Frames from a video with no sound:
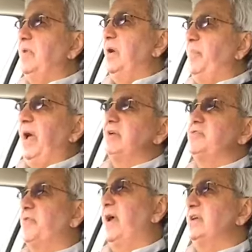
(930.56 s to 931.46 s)
uh, Paris,
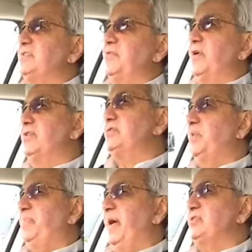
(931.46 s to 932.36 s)
France first
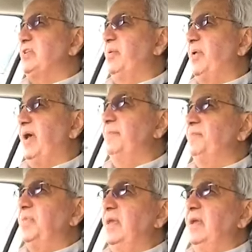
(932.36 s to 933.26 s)
with Pastor Abraham.
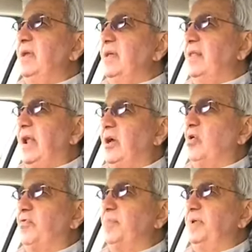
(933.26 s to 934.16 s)
Then I
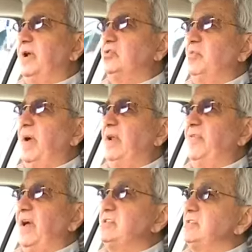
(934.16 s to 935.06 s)
go from there to
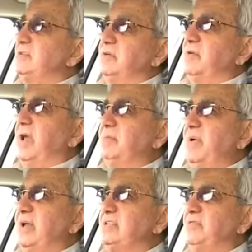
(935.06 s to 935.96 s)
Belfast, great
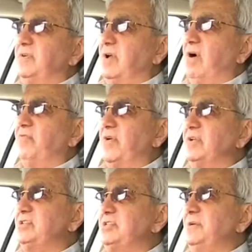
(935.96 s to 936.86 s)
massive
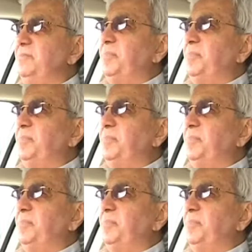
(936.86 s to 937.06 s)
conference.